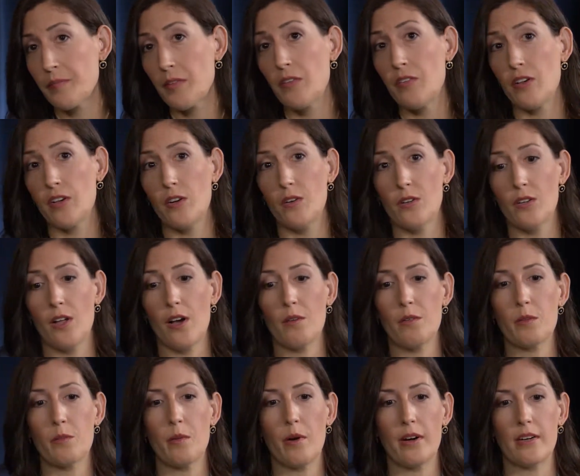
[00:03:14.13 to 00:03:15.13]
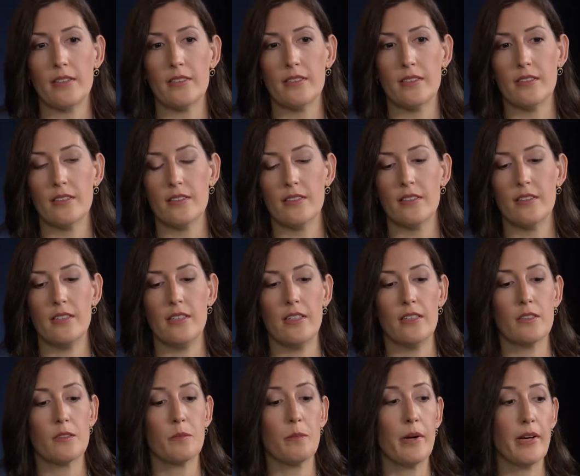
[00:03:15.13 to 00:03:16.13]
that go along with Parkinson's
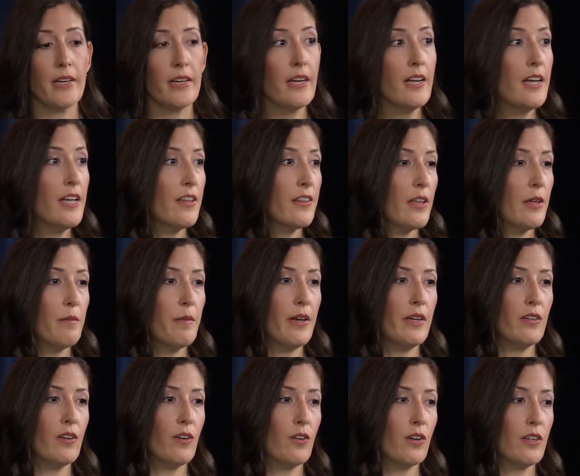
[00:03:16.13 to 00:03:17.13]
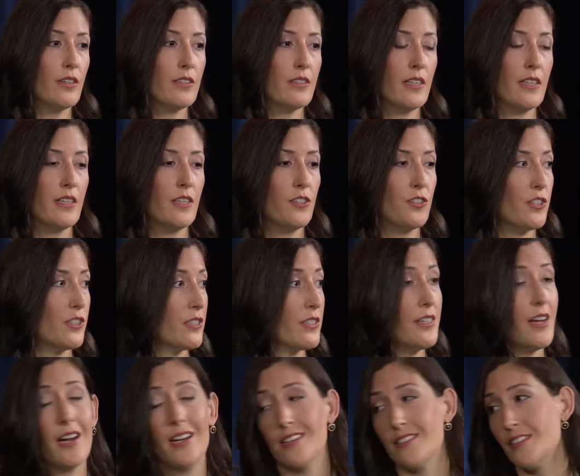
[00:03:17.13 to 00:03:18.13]
disease, but they may notice that they're just
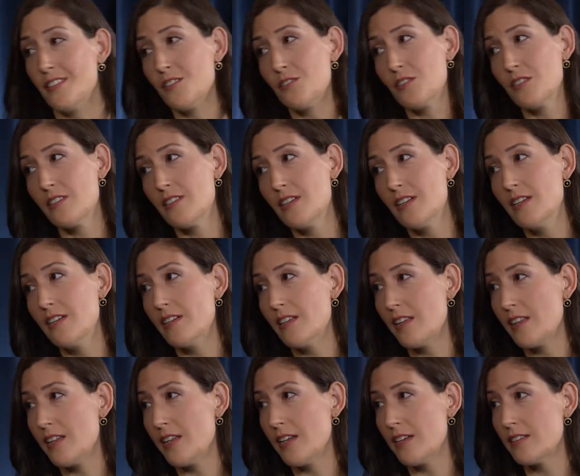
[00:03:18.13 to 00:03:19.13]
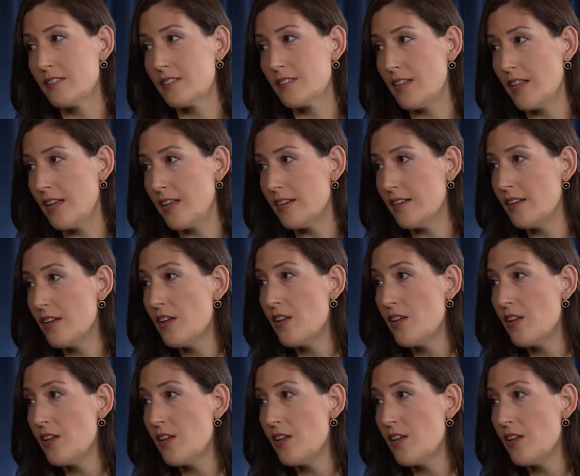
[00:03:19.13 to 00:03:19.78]
not as interested in the things that